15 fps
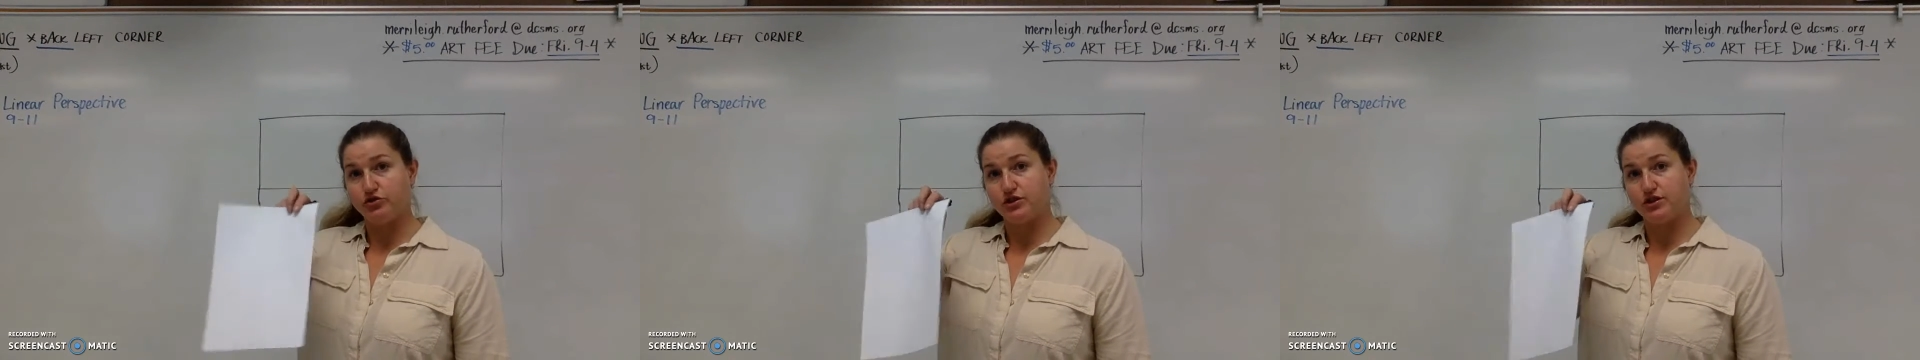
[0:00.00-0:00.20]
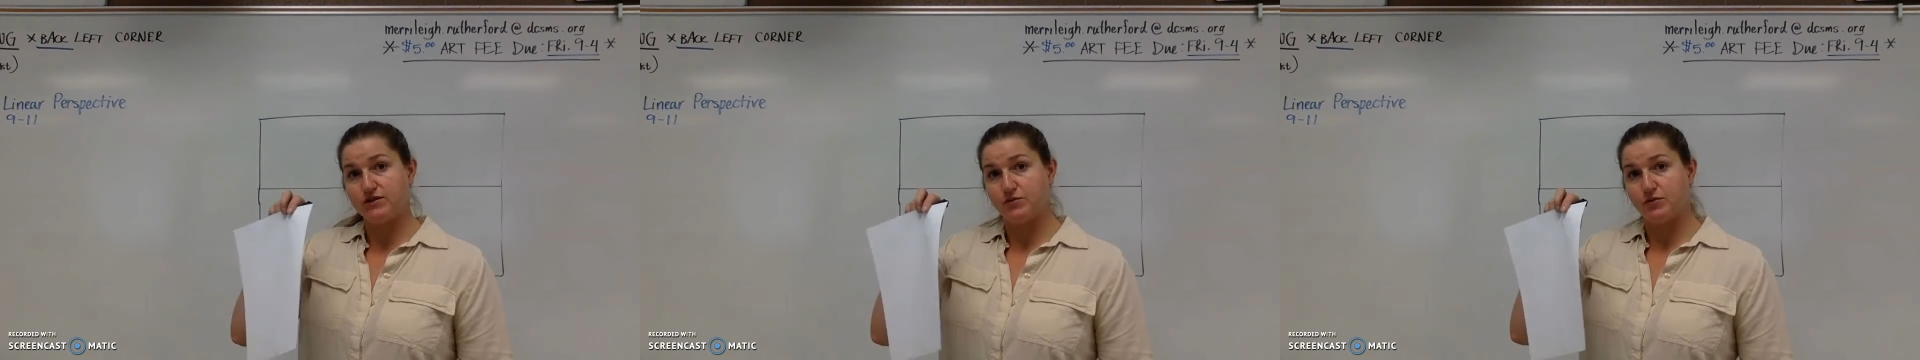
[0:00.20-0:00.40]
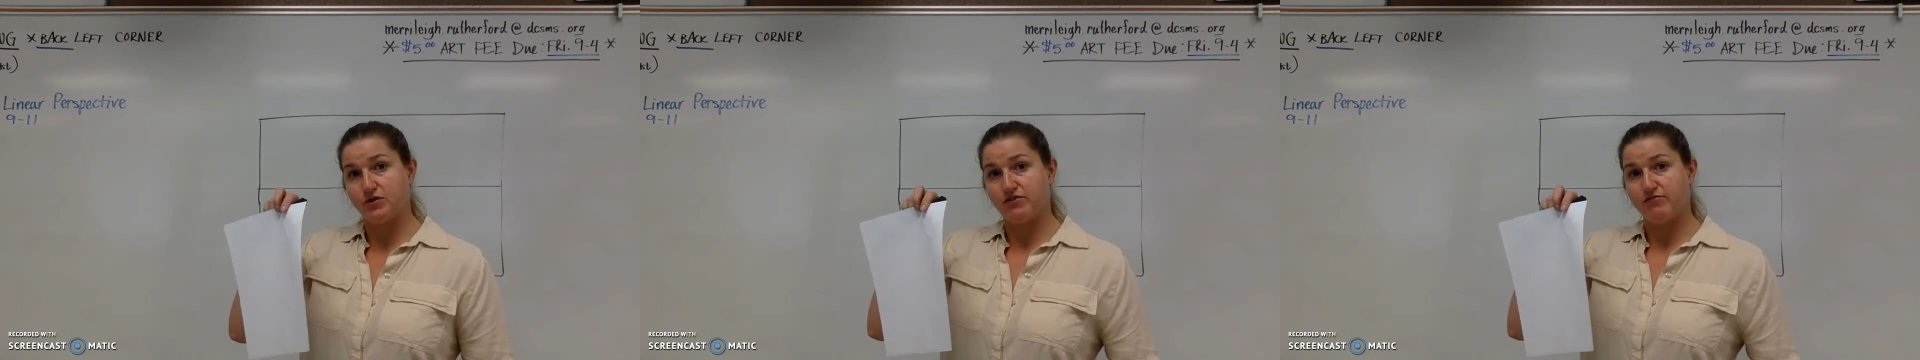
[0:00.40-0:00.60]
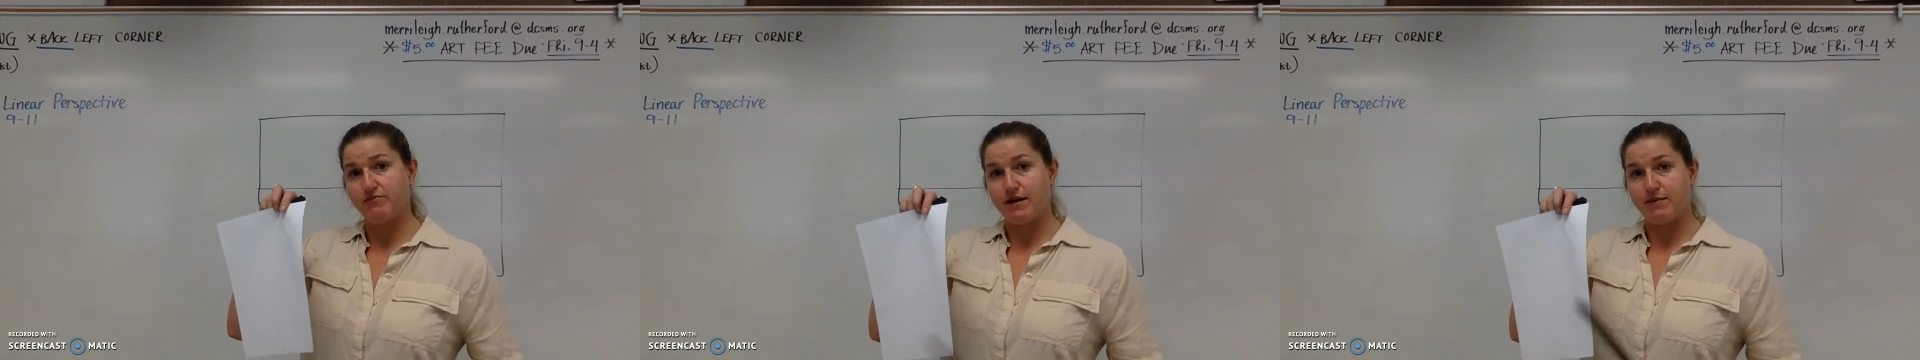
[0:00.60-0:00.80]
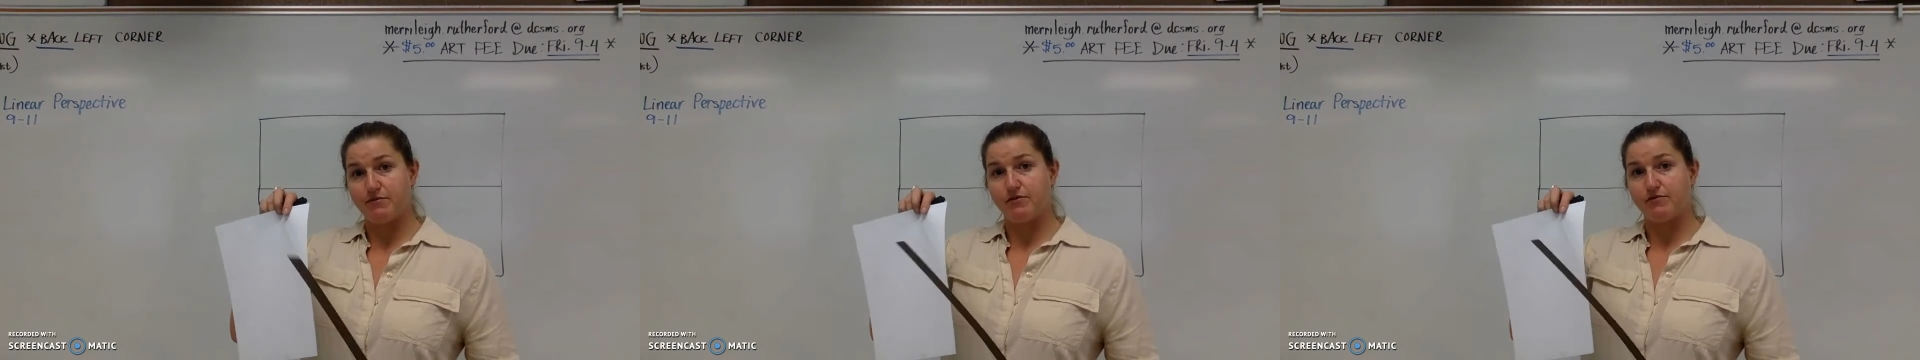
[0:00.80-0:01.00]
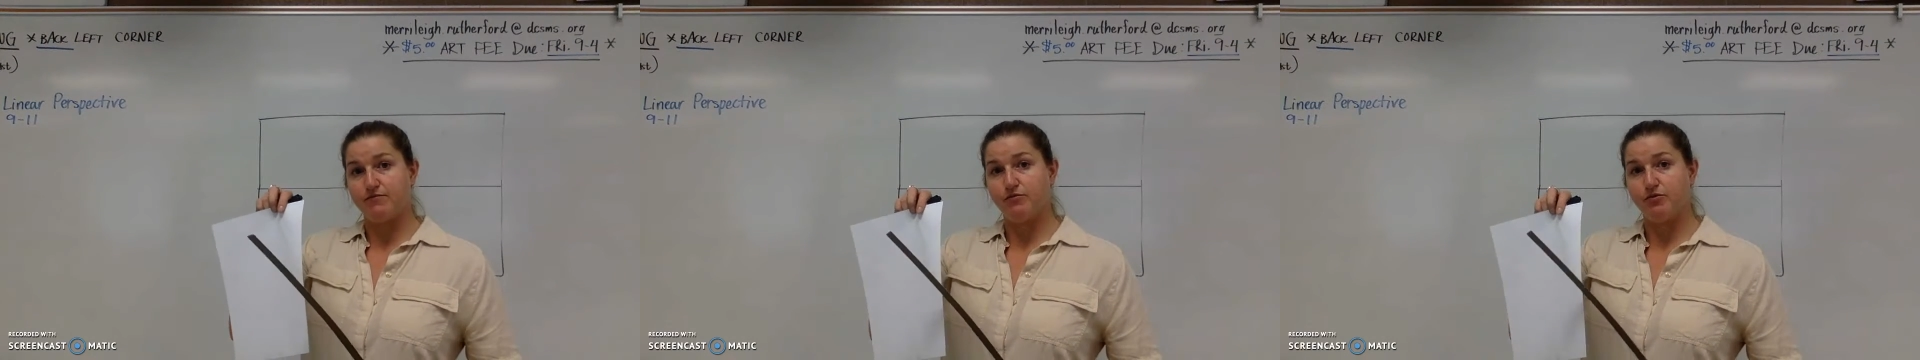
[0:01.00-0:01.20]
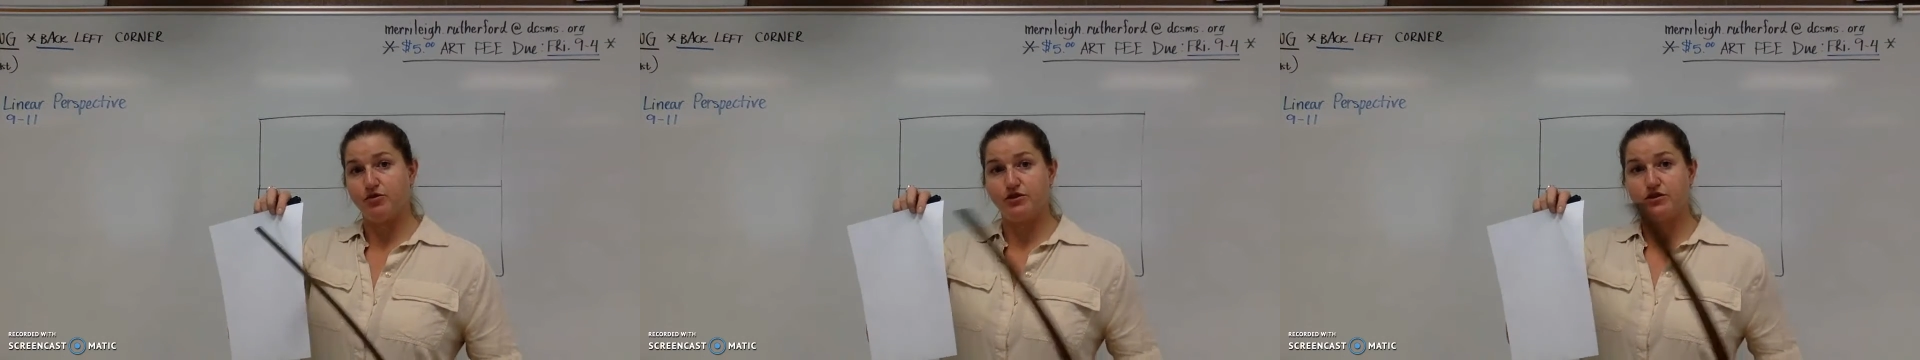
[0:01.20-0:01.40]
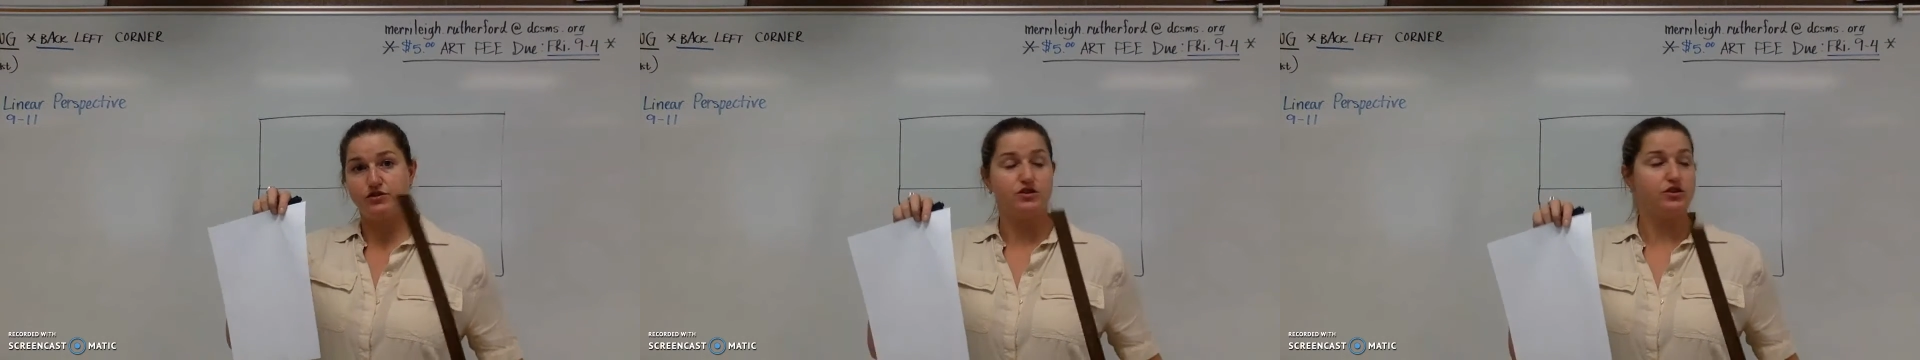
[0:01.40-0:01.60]
sheets worth of paper.
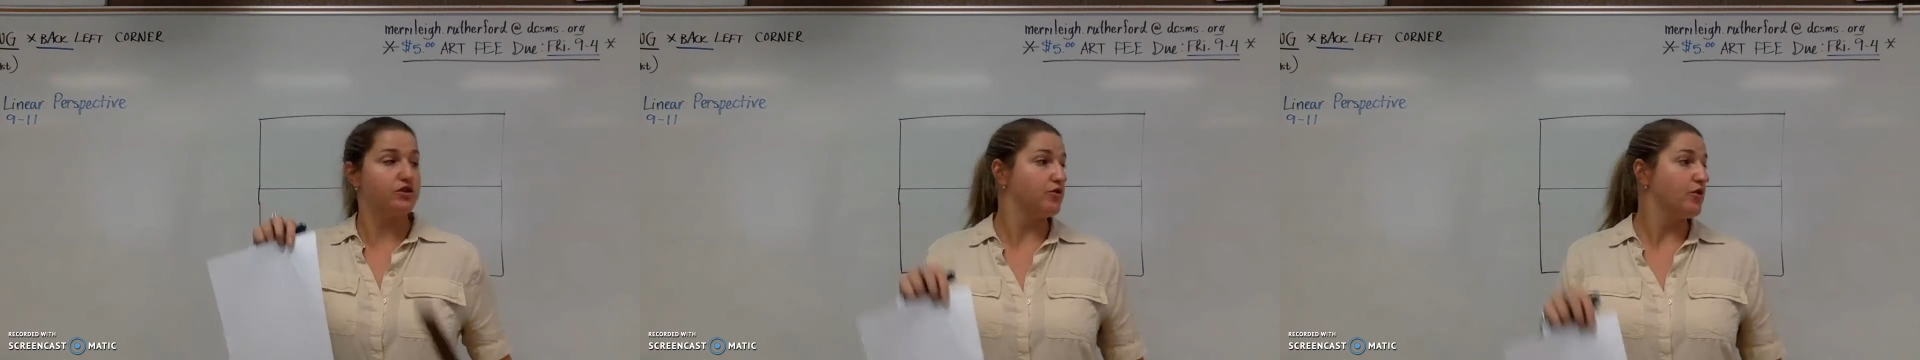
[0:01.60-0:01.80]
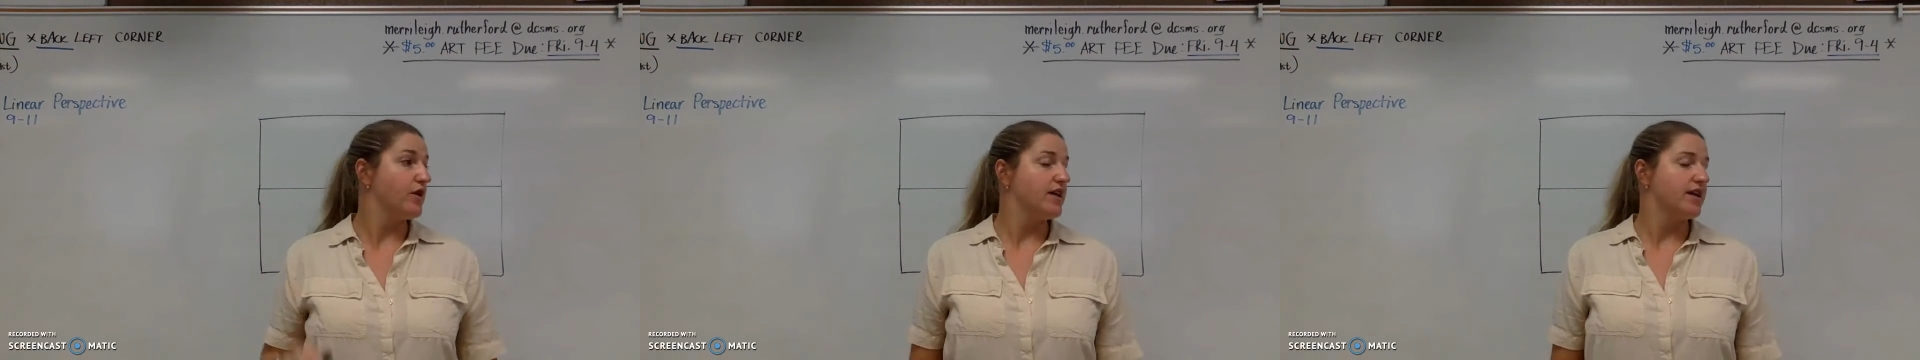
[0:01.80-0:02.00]
1, 2.